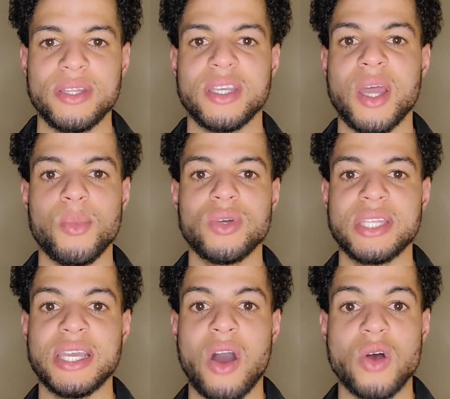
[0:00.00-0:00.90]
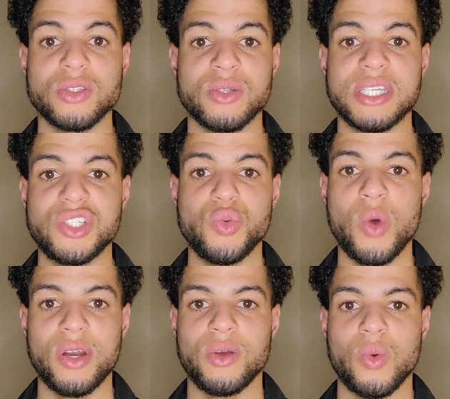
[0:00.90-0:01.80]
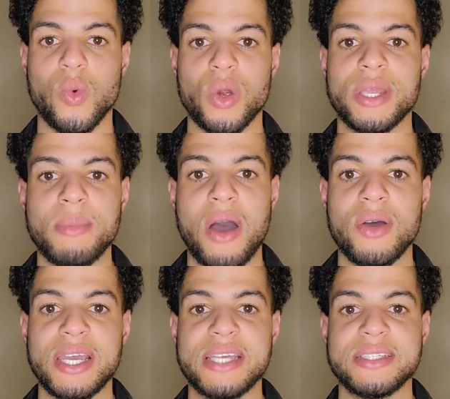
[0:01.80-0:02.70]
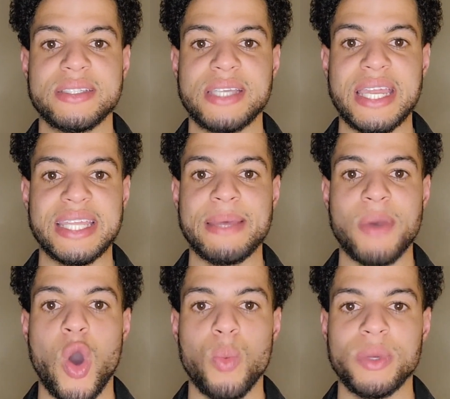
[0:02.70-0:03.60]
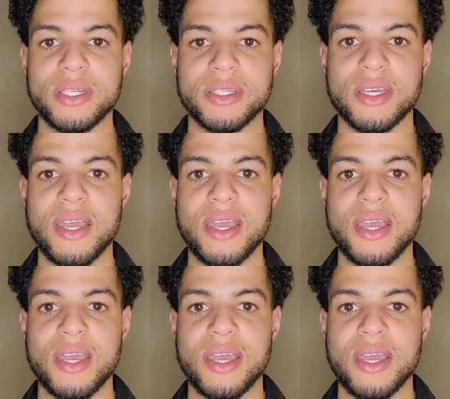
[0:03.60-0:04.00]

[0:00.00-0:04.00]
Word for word: The number one thing also that you want to worry about is getting them opened.